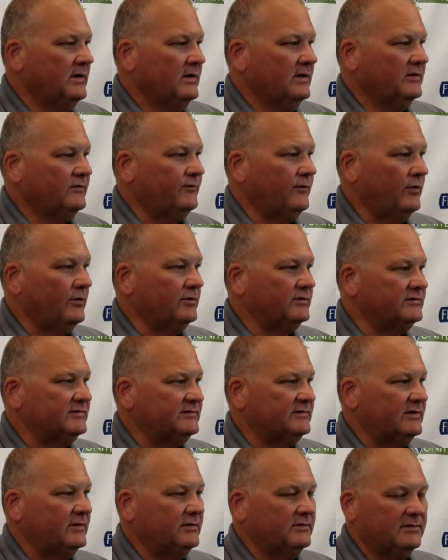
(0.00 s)
as far
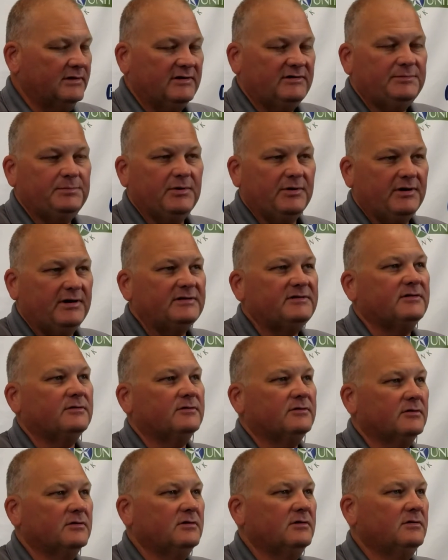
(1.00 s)
as experience
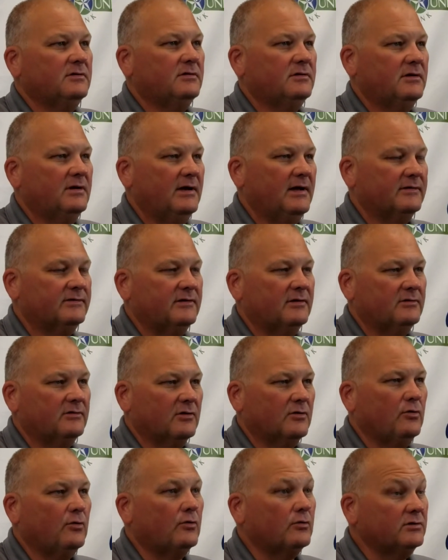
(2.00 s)
on the out there in
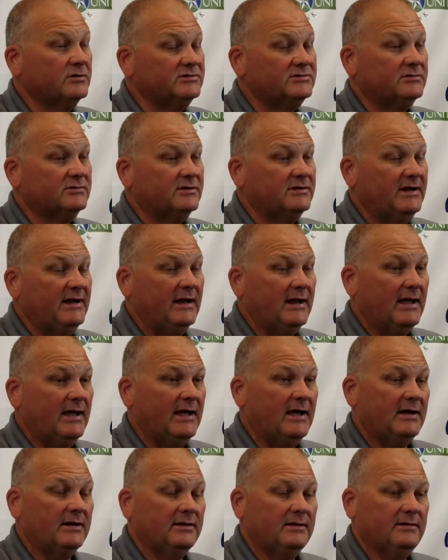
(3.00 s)
the corners on the
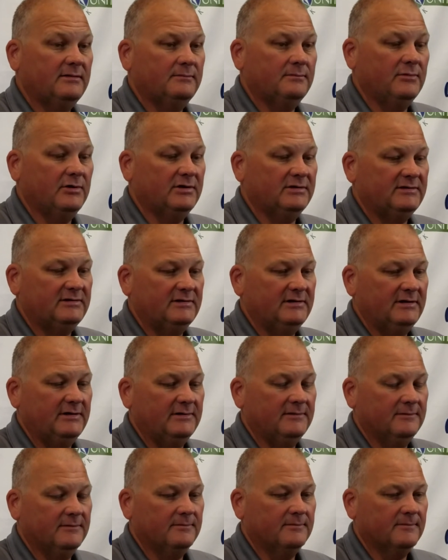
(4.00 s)
D-line. But,
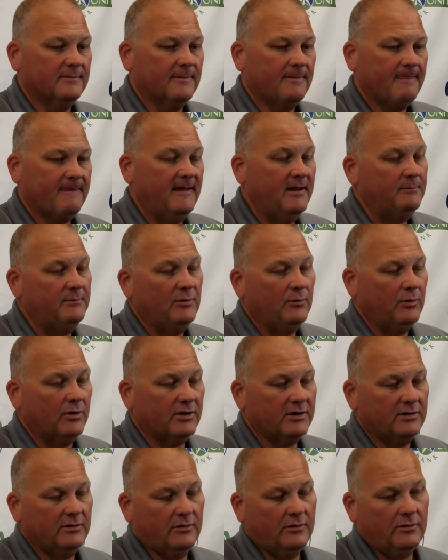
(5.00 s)
again, been
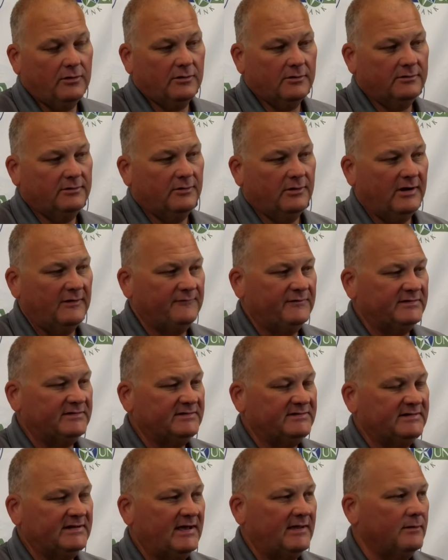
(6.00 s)
working hard, you know,
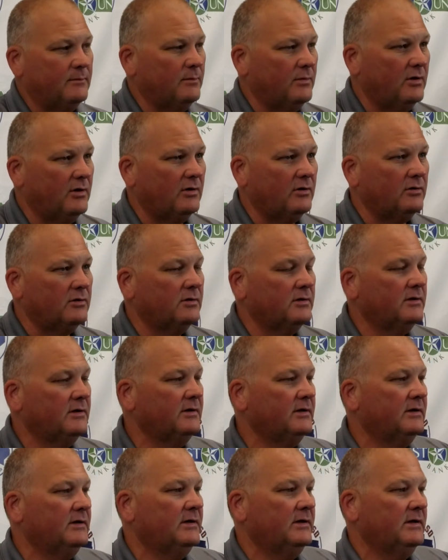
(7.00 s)
offensive side of the ball.
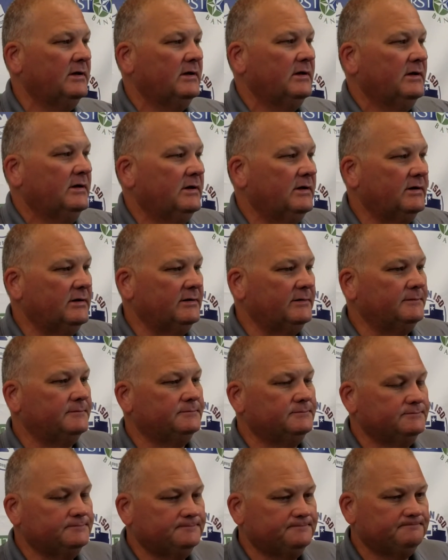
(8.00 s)

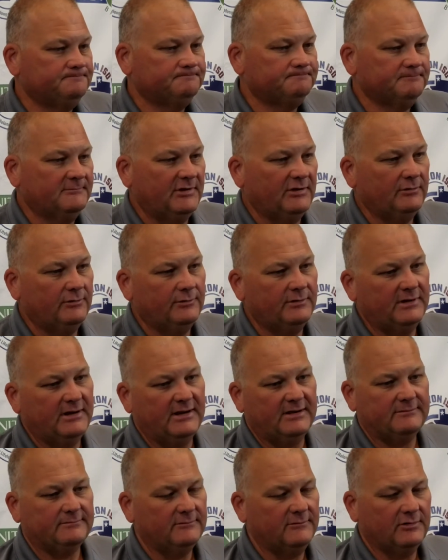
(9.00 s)
You know, we
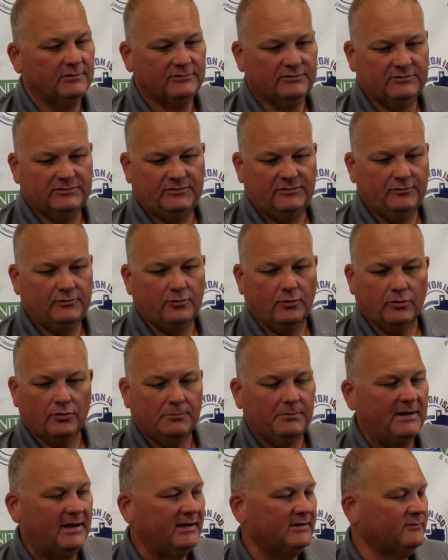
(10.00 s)
got, you know, two
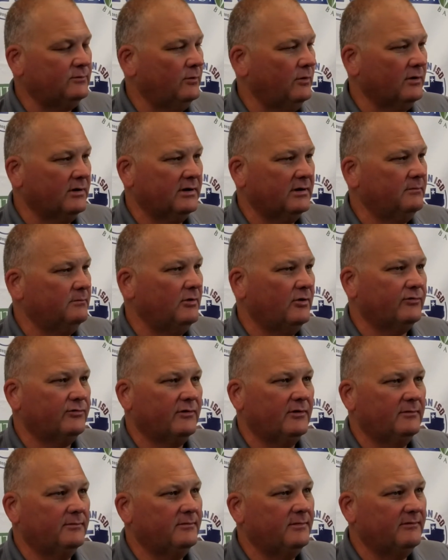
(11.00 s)
quarterbacks working.
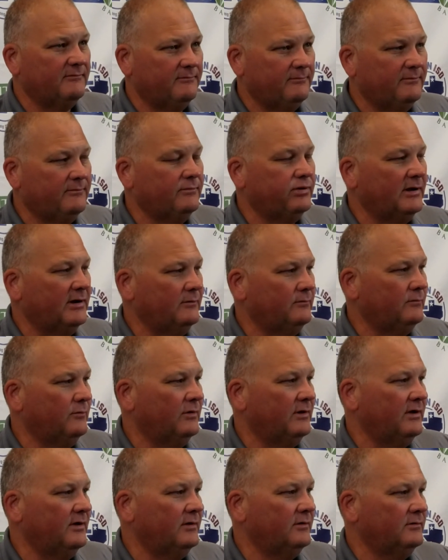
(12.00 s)
Both of them have played
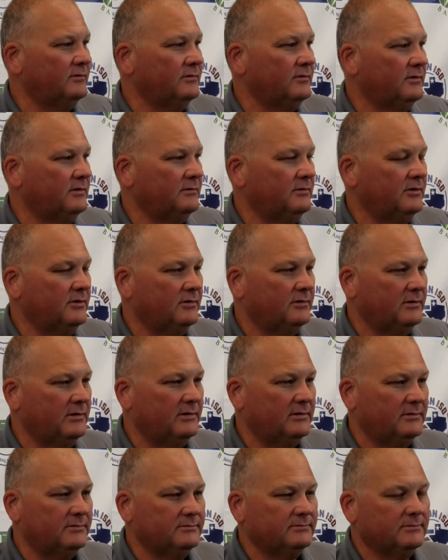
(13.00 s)
well, you
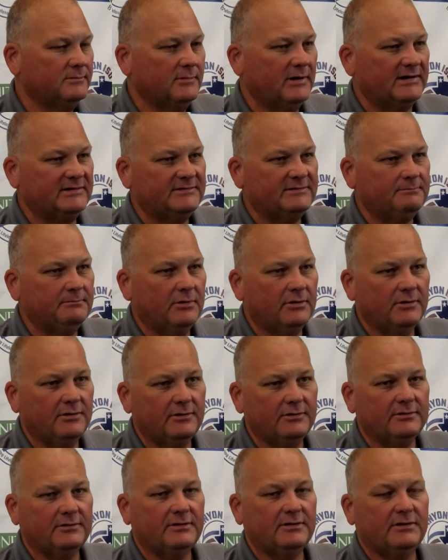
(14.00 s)
know, Braxton
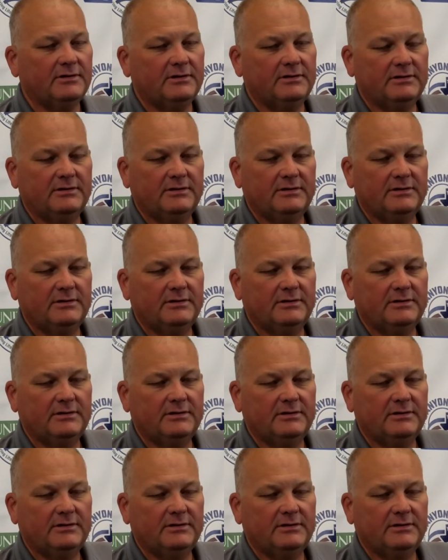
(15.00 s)
Bird and